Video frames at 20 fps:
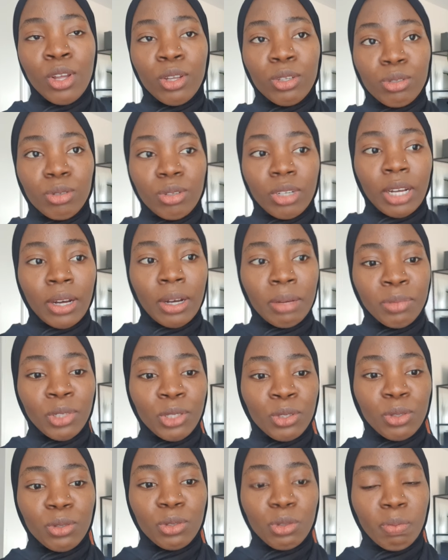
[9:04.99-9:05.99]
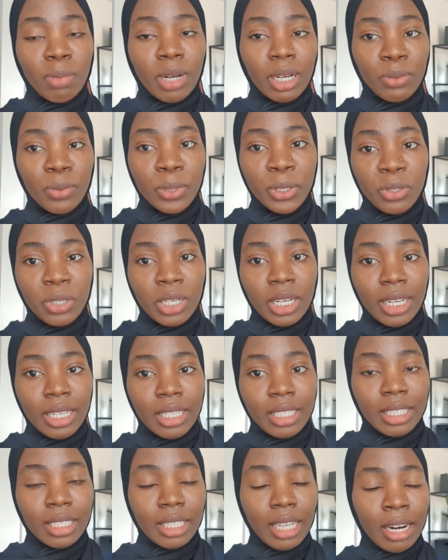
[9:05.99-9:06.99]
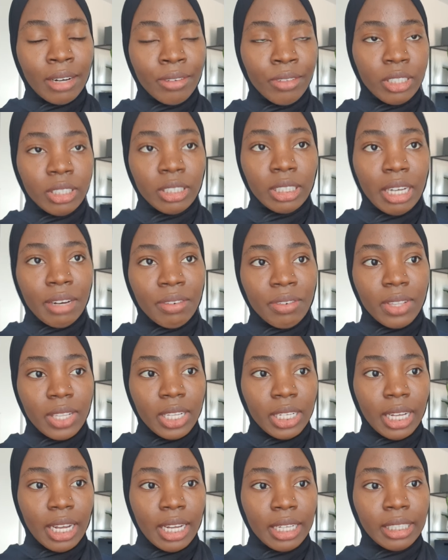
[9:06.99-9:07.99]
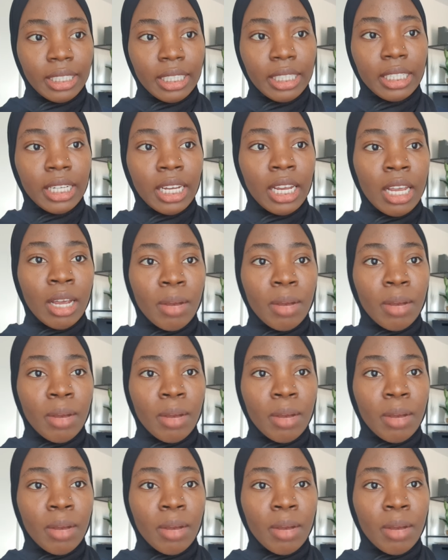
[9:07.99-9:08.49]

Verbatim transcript: So now I'm just going to pack with you guys, arrange everything that I need,